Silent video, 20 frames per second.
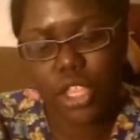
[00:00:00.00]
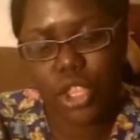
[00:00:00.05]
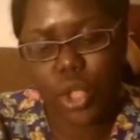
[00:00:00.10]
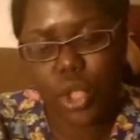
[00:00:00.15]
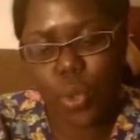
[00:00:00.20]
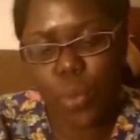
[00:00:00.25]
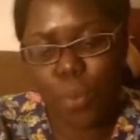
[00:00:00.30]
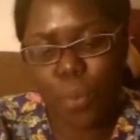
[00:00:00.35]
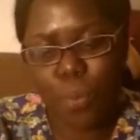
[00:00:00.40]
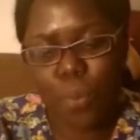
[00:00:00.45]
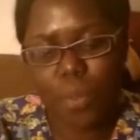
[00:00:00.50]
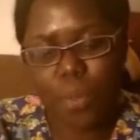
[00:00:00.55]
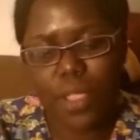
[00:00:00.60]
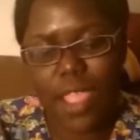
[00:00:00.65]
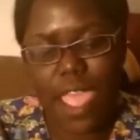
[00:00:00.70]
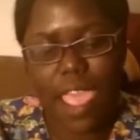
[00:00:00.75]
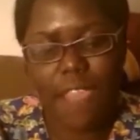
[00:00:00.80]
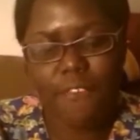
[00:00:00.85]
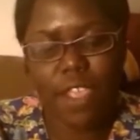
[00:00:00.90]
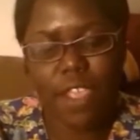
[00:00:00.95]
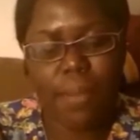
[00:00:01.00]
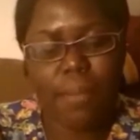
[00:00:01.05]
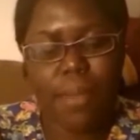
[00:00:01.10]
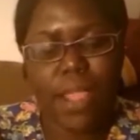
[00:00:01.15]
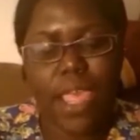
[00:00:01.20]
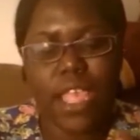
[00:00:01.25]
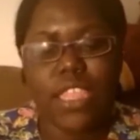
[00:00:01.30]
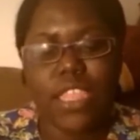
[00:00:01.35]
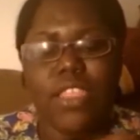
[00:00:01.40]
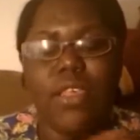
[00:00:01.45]
soap, the African
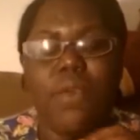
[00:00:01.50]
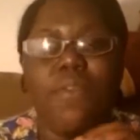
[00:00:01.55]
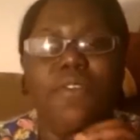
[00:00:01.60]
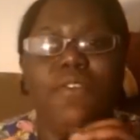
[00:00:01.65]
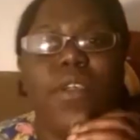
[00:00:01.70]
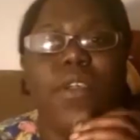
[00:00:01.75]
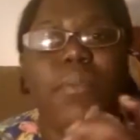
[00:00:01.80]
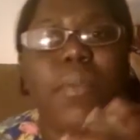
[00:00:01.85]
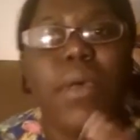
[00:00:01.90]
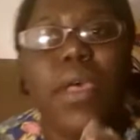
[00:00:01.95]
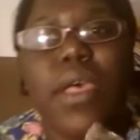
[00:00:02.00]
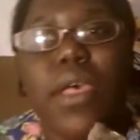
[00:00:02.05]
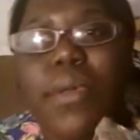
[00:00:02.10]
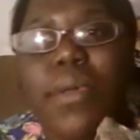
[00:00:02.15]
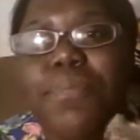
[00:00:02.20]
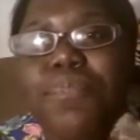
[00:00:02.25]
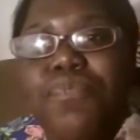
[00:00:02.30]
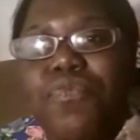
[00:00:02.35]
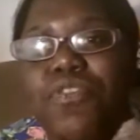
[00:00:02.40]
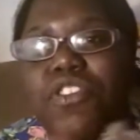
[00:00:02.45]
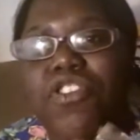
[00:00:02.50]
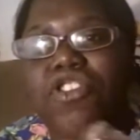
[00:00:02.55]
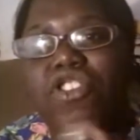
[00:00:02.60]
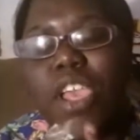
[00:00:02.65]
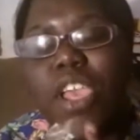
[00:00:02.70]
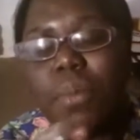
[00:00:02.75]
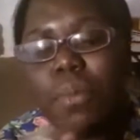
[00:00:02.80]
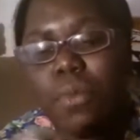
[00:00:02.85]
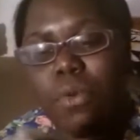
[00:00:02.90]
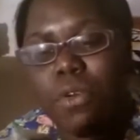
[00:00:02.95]
Black Soap from
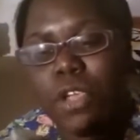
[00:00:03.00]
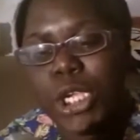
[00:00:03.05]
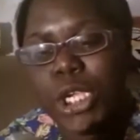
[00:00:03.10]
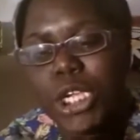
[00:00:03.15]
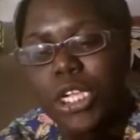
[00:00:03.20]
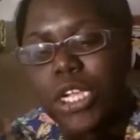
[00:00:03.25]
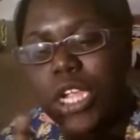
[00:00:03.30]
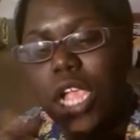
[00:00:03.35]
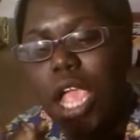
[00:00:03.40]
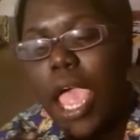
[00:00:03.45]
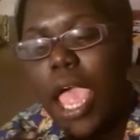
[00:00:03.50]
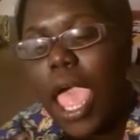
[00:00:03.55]
Shea Moisture.